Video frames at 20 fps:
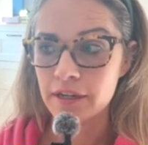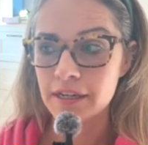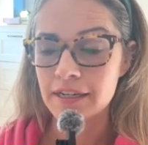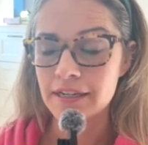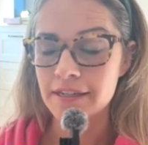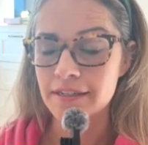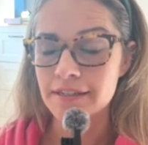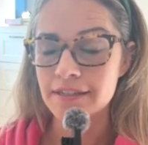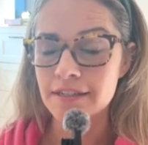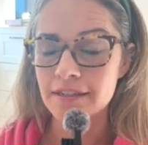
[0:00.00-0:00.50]

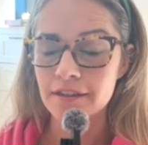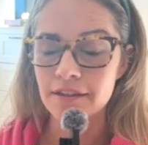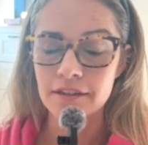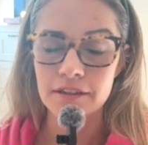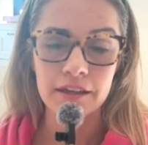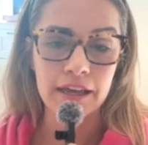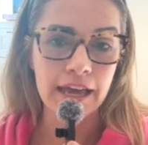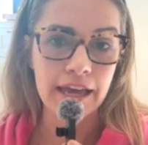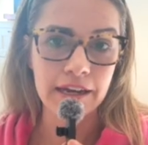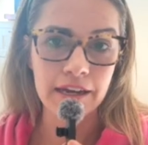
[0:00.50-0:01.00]
is
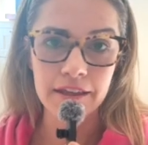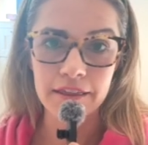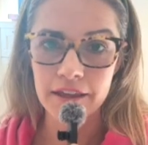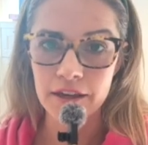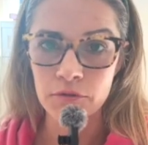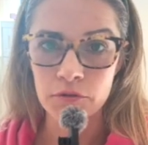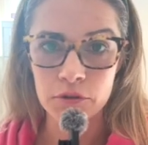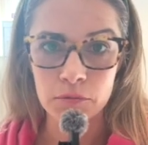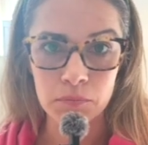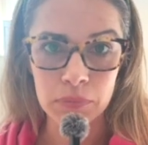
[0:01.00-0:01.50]
anything
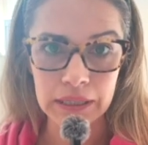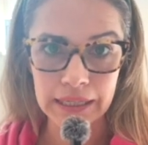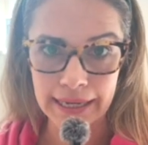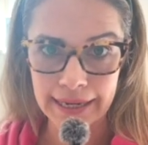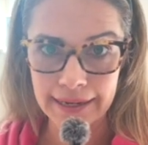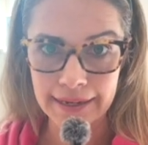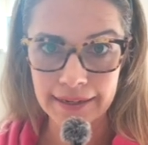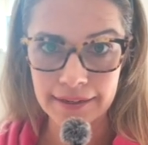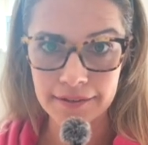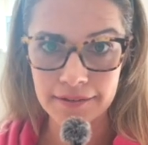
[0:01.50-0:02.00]
with
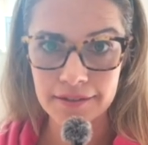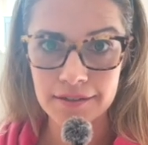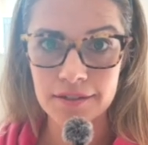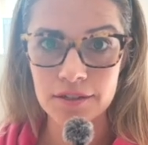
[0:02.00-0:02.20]
blankets.